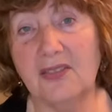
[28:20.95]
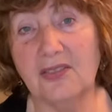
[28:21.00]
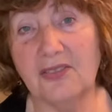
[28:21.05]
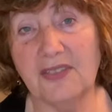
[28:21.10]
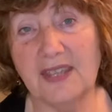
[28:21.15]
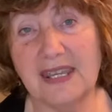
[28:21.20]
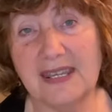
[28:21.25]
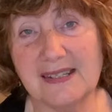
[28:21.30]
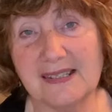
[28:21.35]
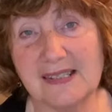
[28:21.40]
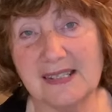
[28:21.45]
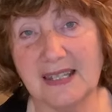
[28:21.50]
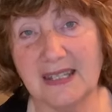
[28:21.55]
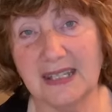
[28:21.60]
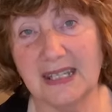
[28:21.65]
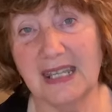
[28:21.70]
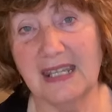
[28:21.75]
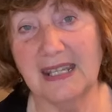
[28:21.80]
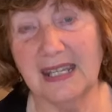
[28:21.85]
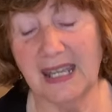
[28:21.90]
things
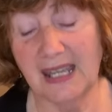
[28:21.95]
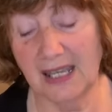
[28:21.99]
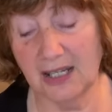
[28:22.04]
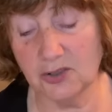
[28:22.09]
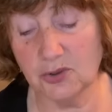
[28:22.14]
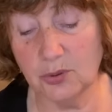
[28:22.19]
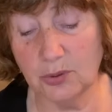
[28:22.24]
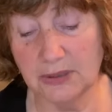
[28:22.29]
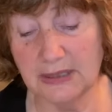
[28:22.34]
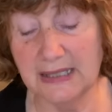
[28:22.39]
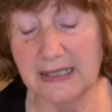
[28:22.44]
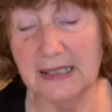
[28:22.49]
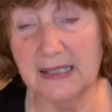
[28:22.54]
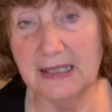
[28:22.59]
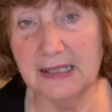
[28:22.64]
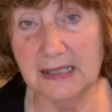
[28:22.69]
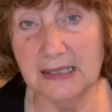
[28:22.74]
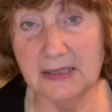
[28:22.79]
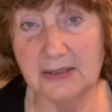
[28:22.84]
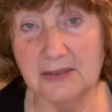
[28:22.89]
can actually
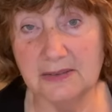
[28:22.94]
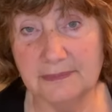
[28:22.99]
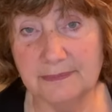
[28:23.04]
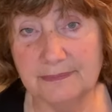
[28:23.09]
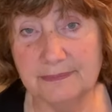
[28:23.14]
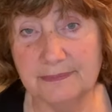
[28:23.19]
heal.